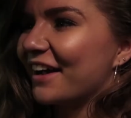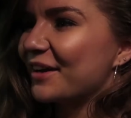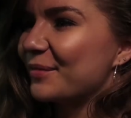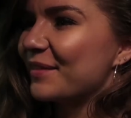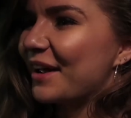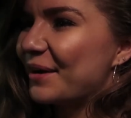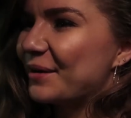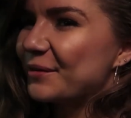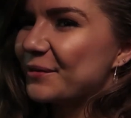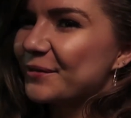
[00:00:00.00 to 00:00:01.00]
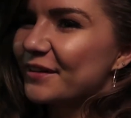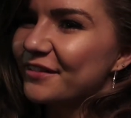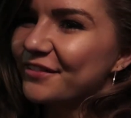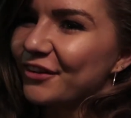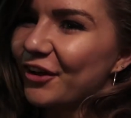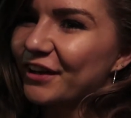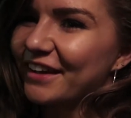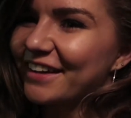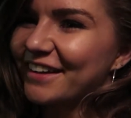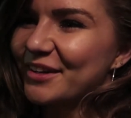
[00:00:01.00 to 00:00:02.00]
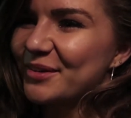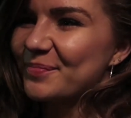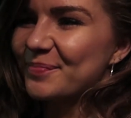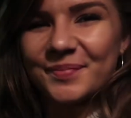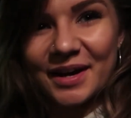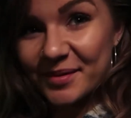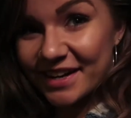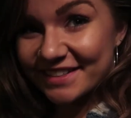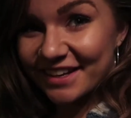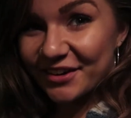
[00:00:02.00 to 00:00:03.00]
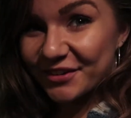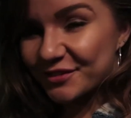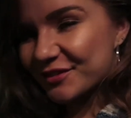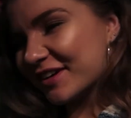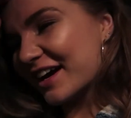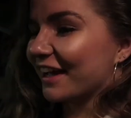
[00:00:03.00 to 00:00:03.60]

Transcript: I am now vlogging by myself.